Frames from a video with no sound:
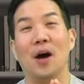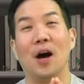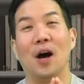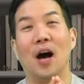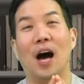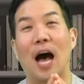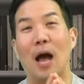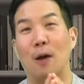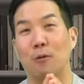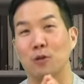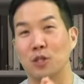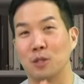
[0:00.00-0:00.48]

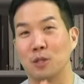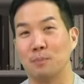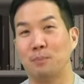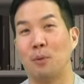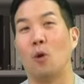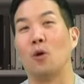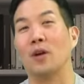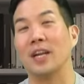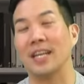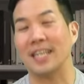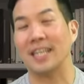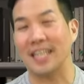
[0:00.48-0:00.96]
I was
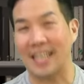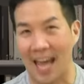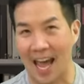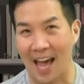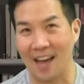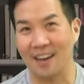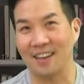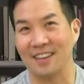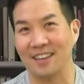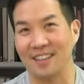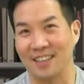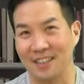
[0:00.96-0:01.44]
born in
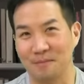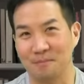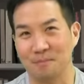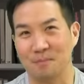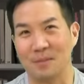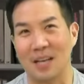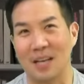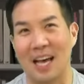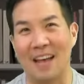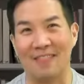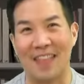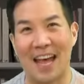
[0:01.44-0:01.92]
Canada,
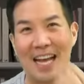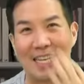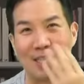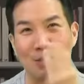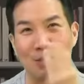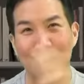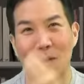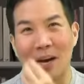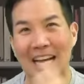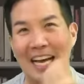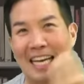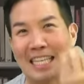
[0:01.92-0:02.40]
and that's
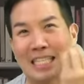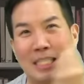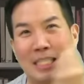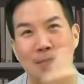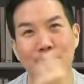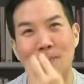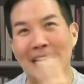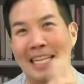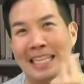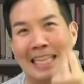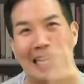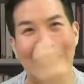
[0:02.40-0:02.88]
why I
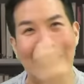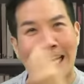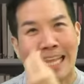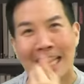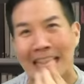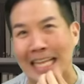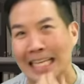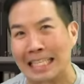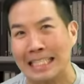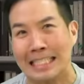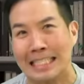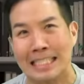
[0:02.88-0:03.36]
speak like
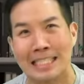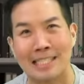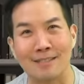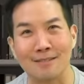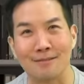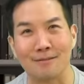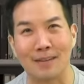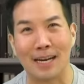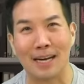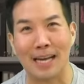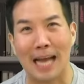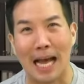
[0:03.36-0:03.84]
this,
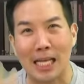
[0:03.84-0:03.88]
right?